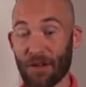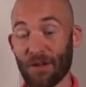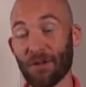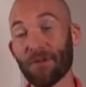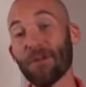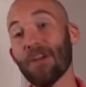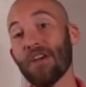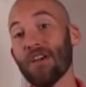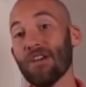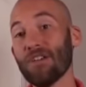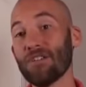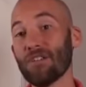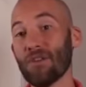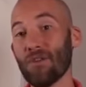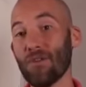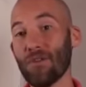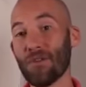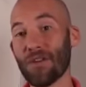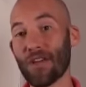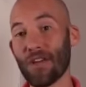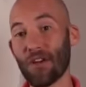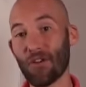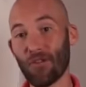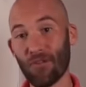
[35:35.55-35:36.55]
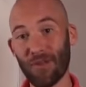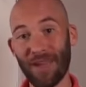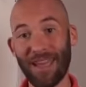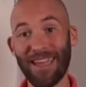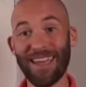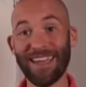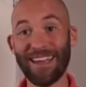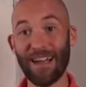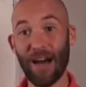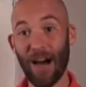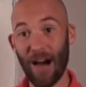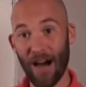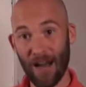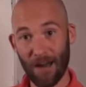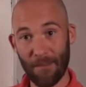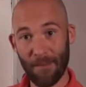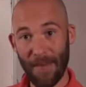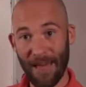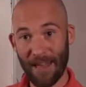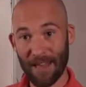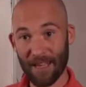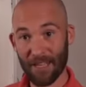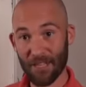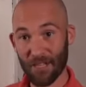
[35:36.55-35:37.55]
do. So you can create an
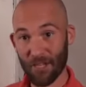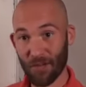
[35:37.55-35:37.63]
automatic